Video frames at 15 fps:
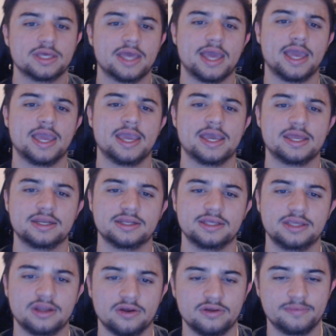and
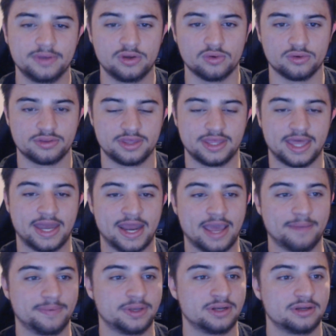it'd be cool to see that
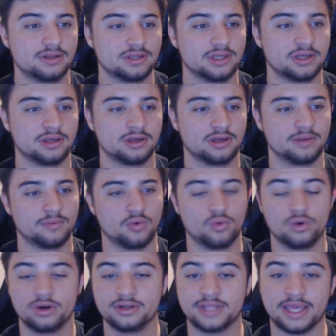happen.
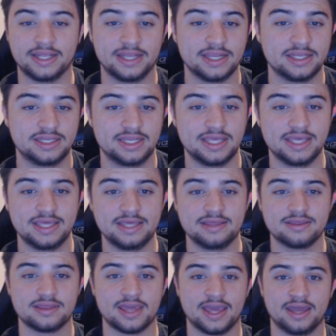Or they did
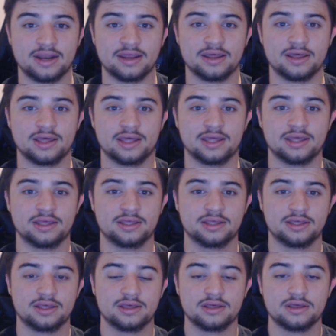tease that
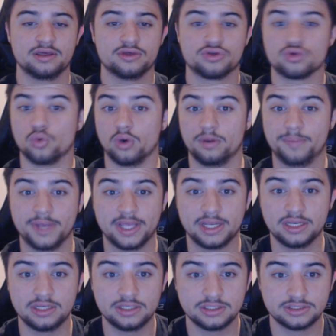
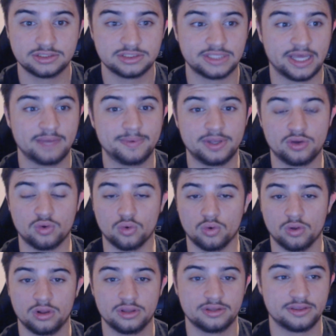Scorpion. That'd be
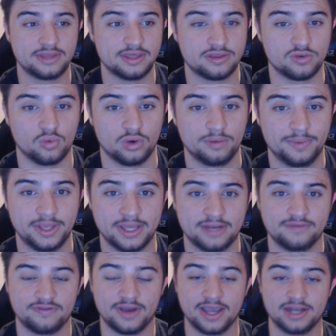cool to see Scorpion
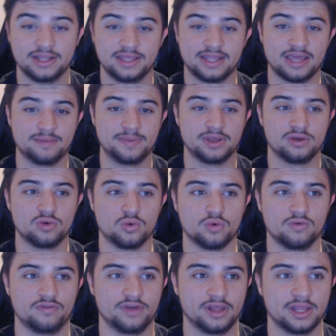finally. That'd be a
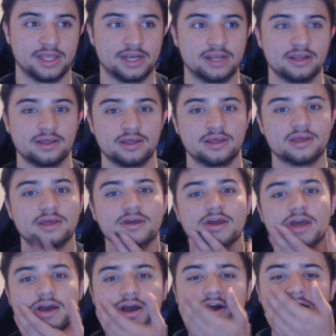cool villain.
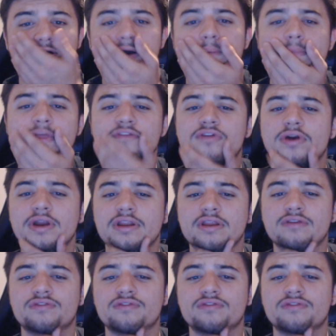They've already done